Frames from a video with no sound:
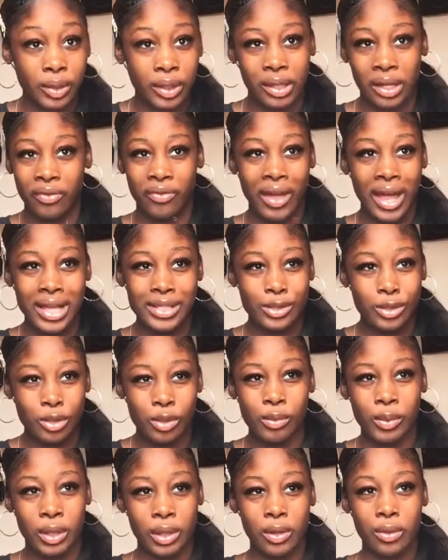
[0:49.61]
If it has to do
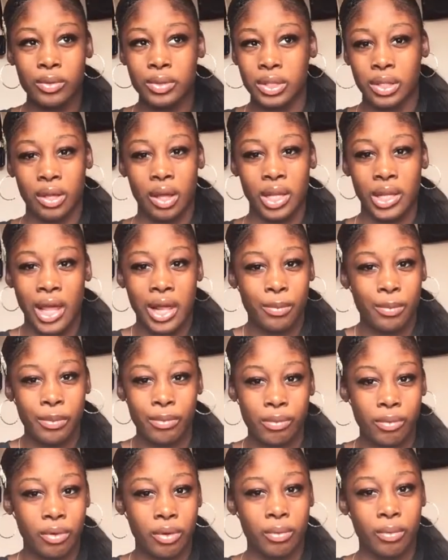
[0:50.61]
with clothes, a lot of people are
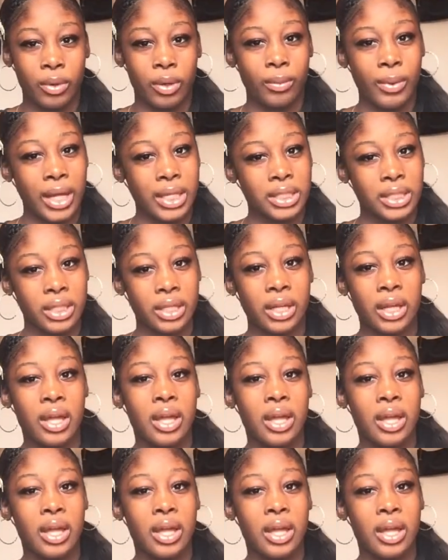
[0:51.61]
going to want to watch it